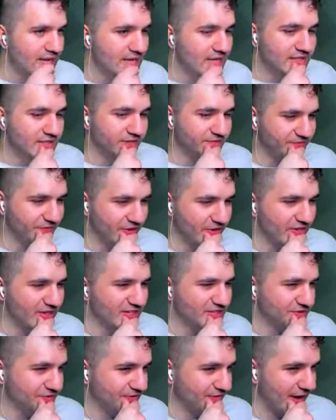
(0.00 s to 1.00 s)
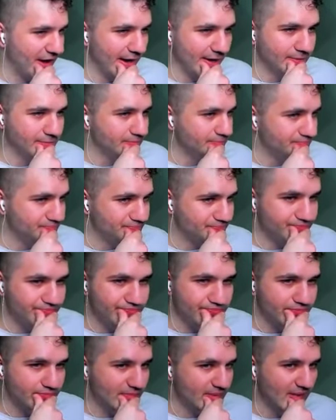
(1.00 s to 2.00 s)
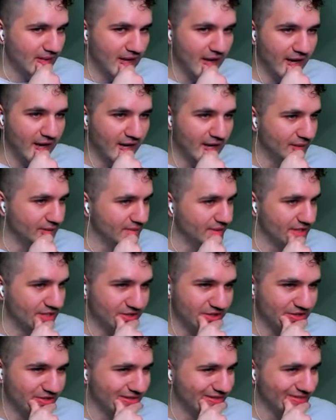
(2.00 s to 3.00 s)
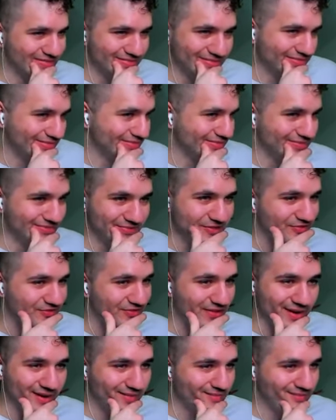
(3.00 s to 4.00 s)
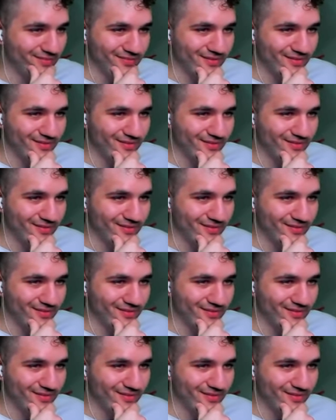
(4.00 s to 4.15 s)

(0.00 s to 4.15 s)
Teferi is fine. Uh, it's fine.